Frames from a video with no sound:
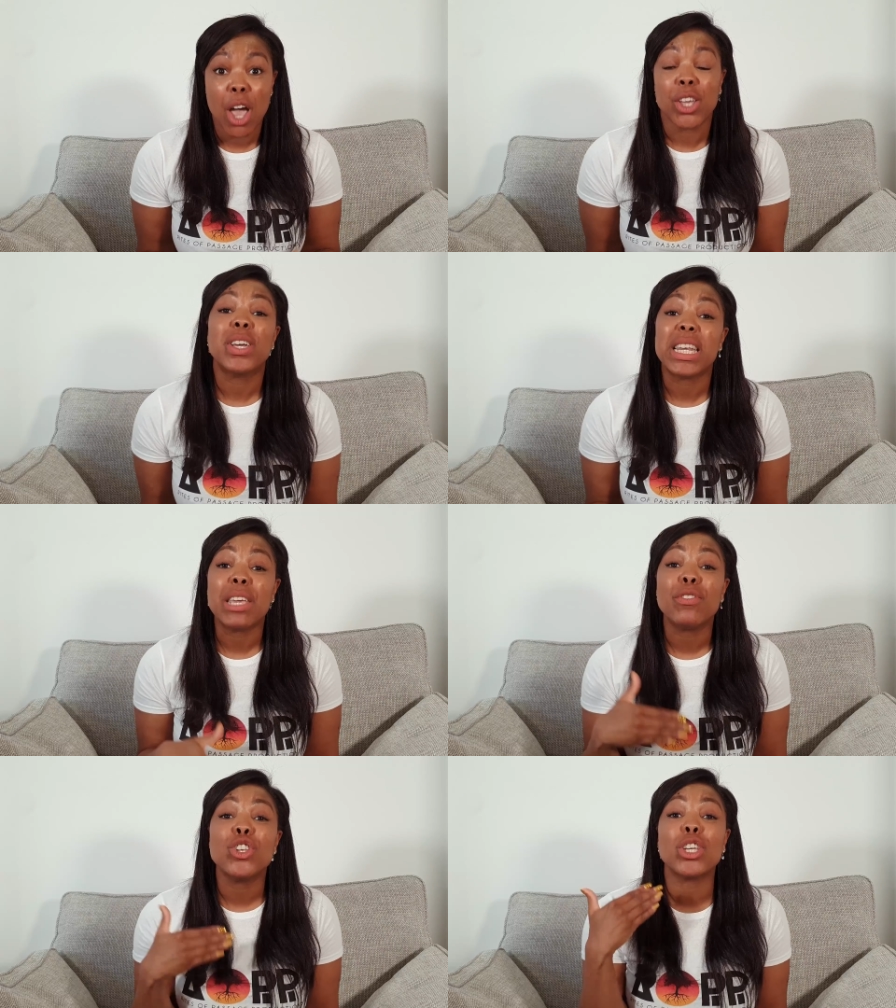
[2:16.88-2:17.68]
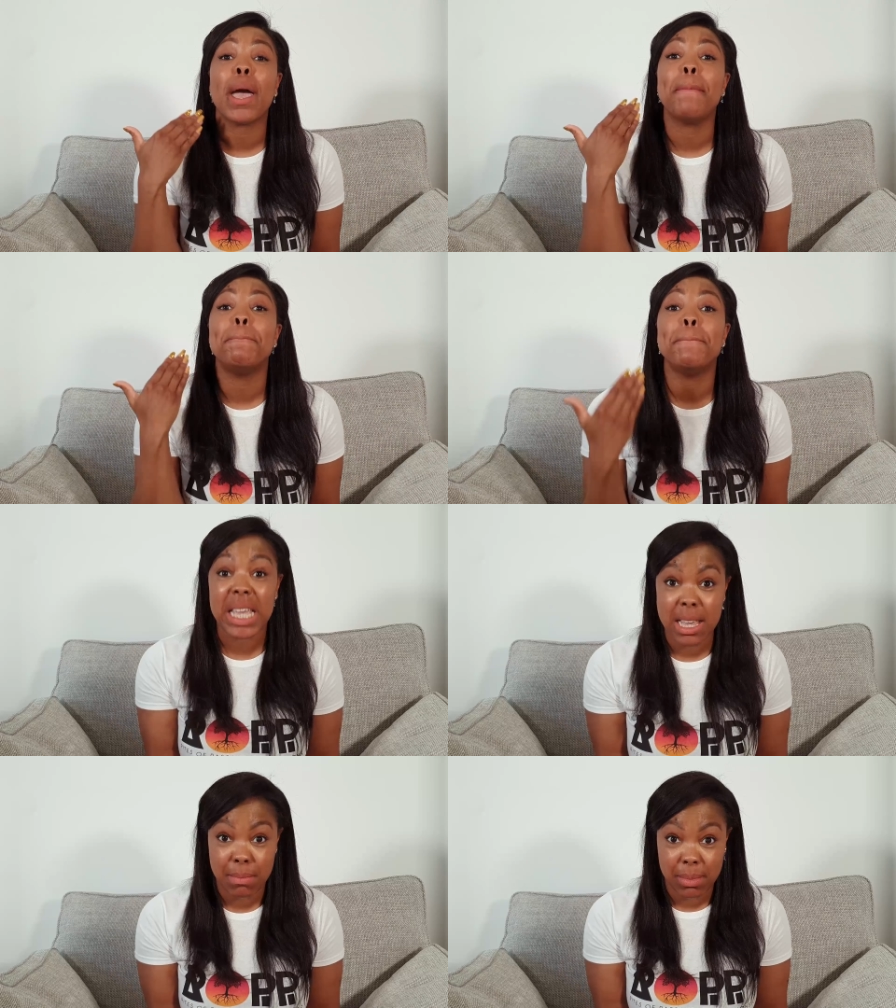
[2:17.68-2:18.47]
You can even share
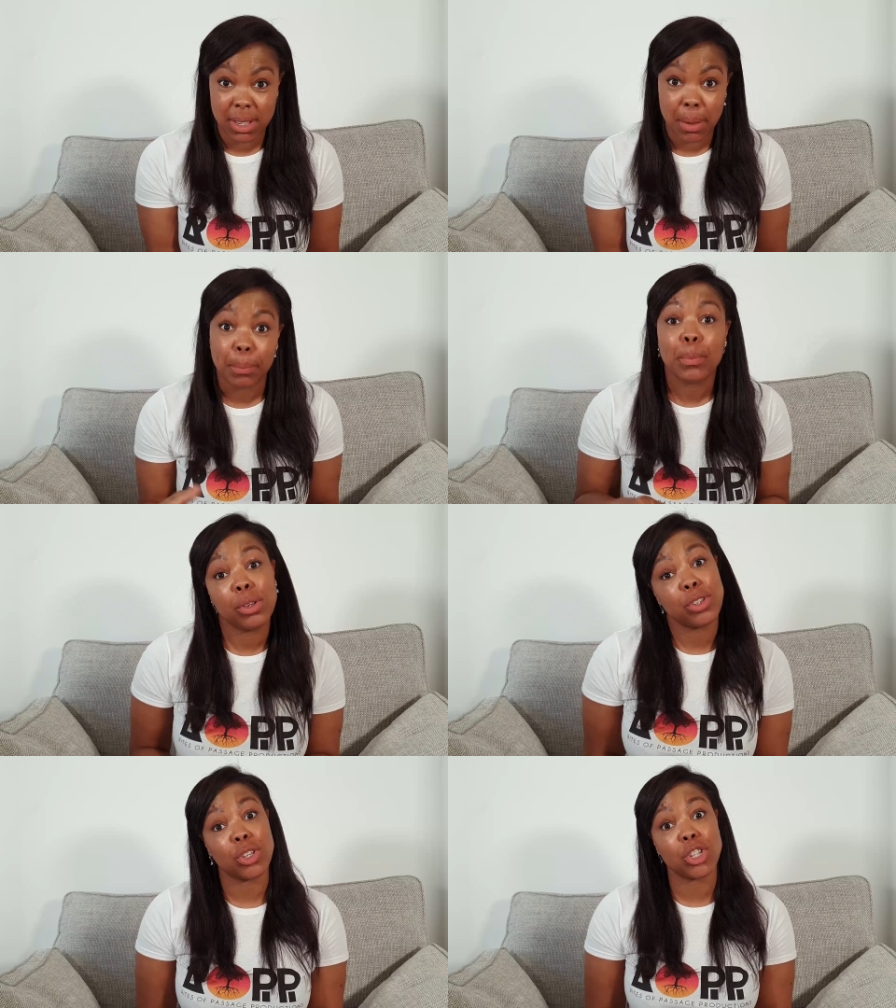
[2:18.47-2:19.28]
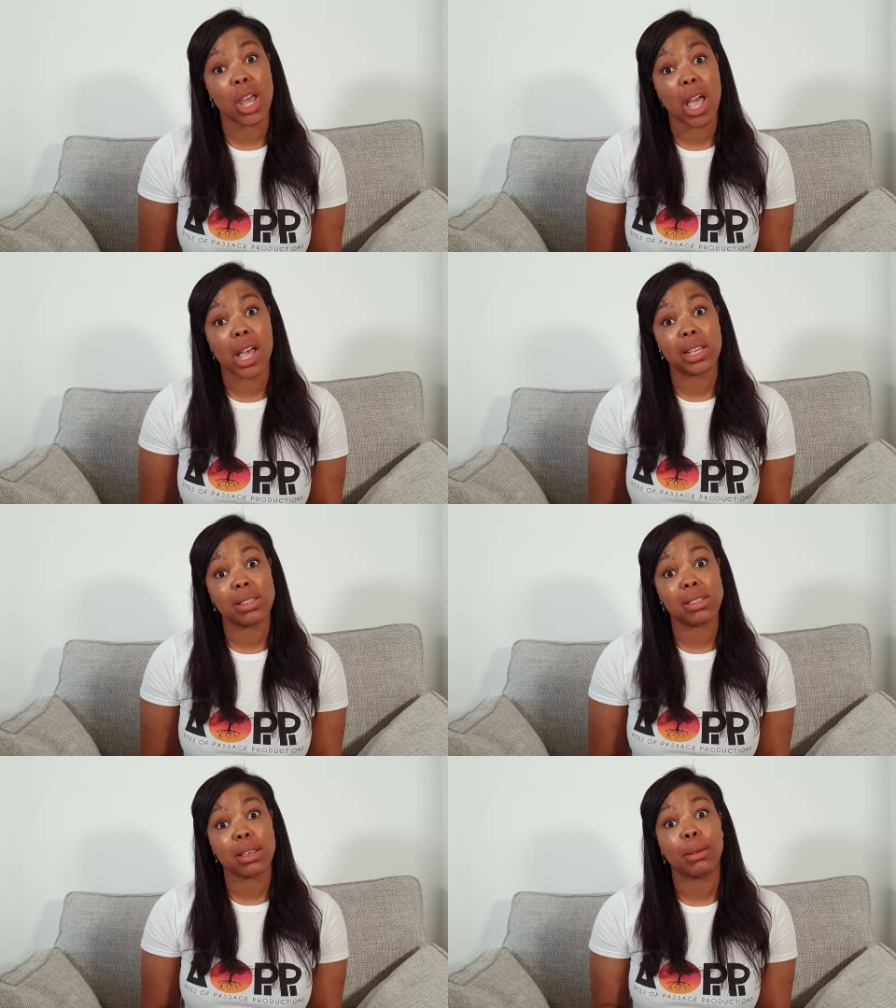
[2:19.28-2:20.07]
memes, such
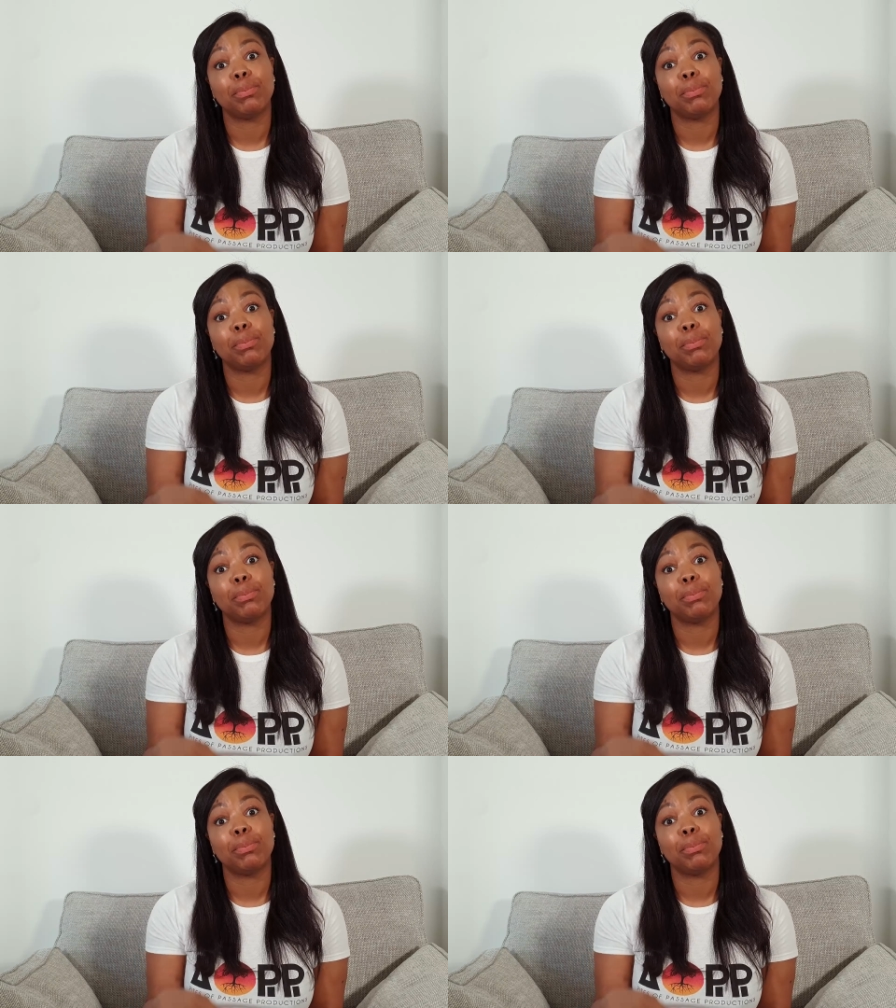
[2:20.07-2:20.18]
as.